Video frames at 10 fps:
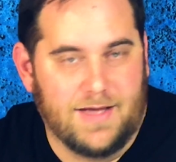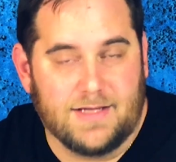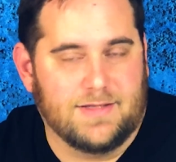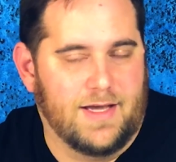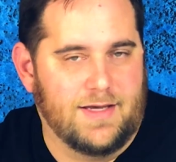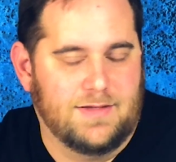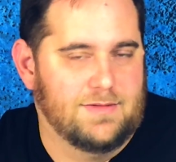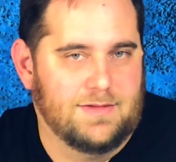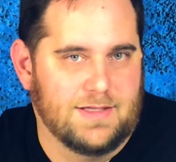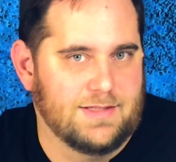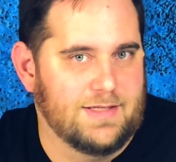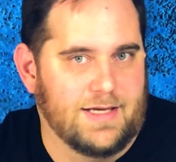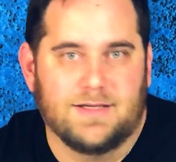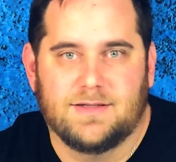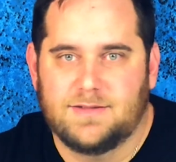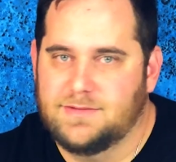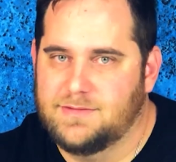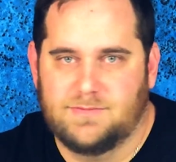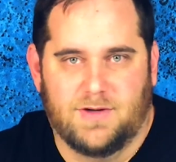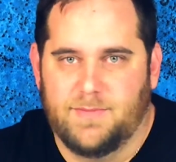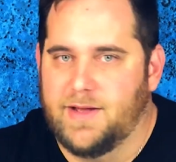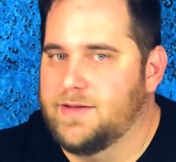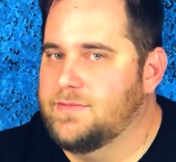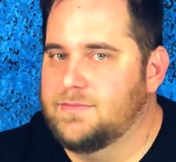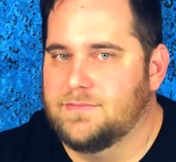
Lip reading: Yes, I can sing. It's one of my